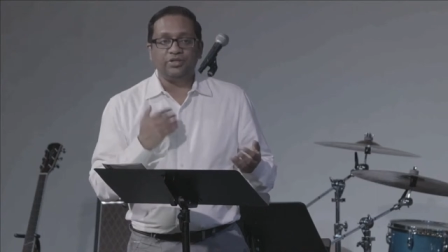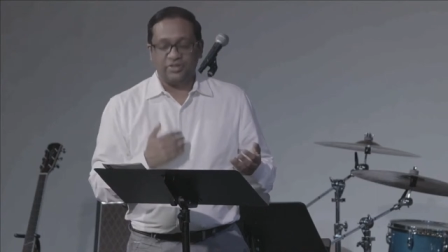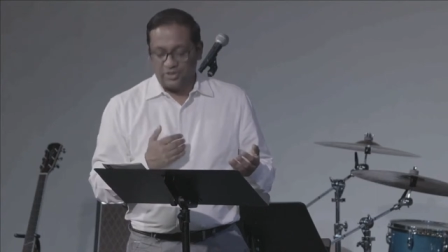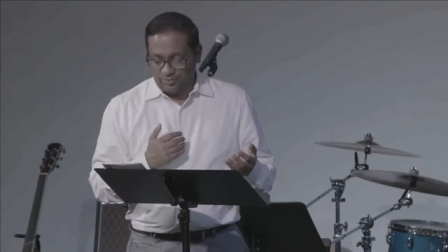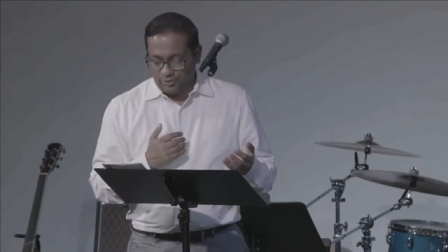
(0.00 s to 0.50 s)

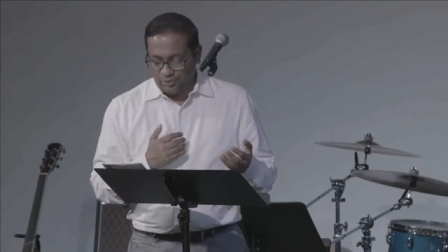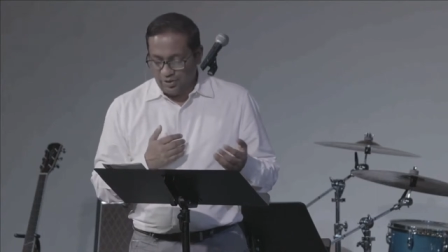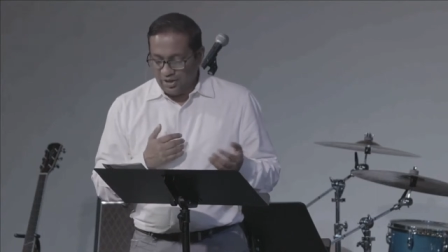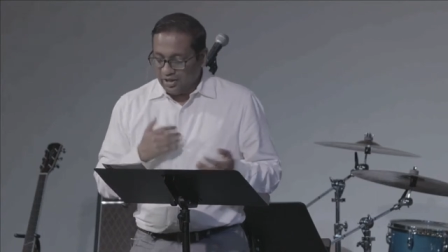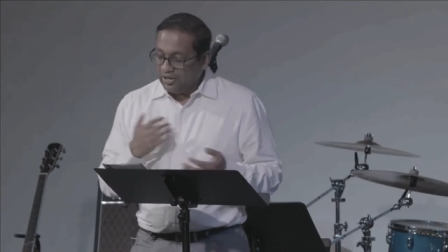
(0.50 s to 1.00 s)
stumble
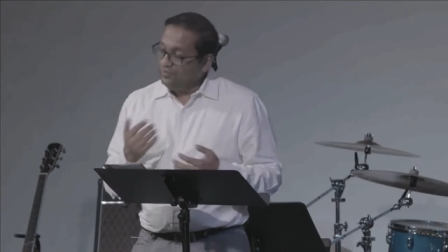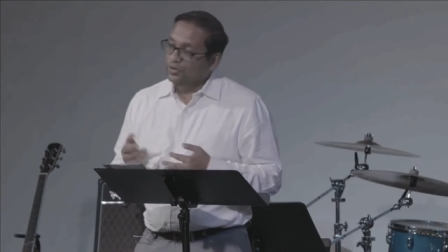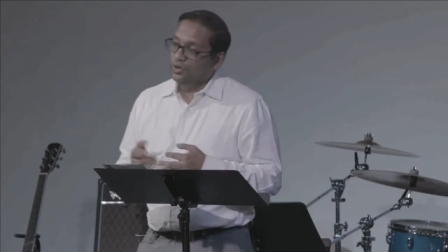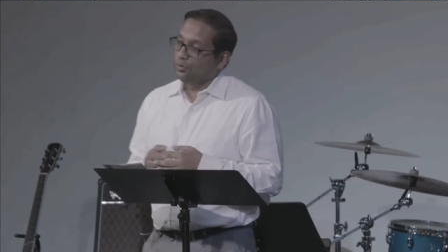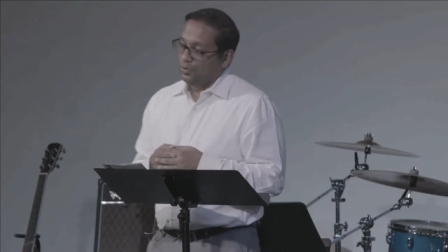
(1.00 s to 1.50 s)
and
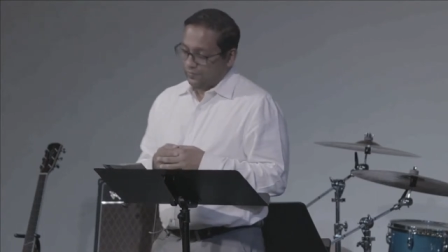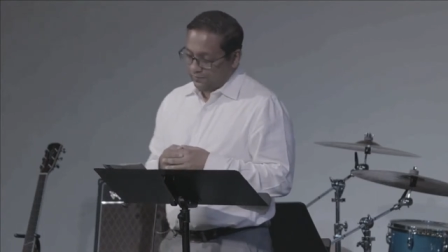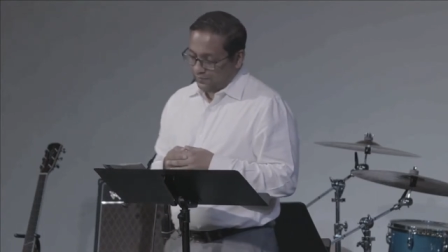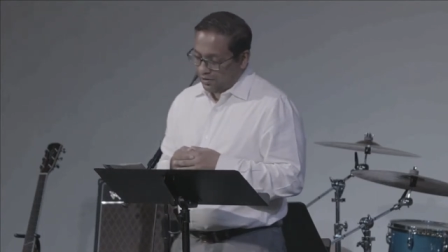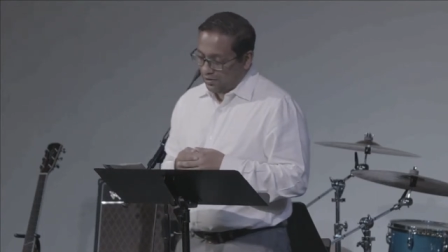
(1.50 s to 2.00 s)
even though we
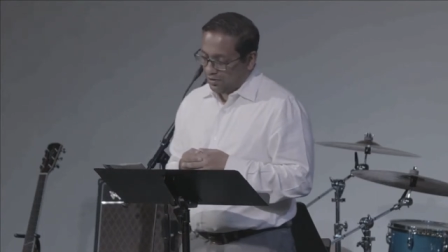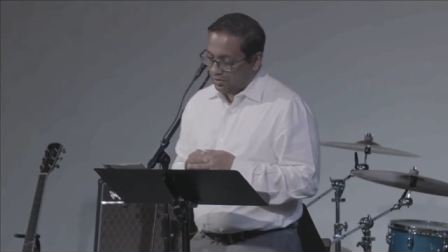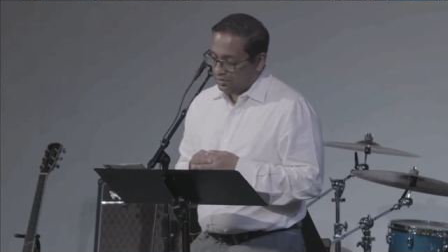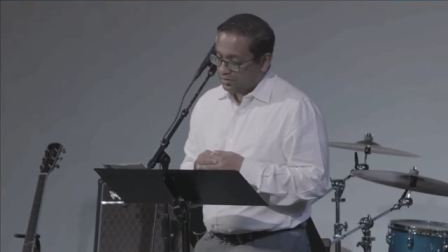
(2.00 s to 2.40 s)
fall.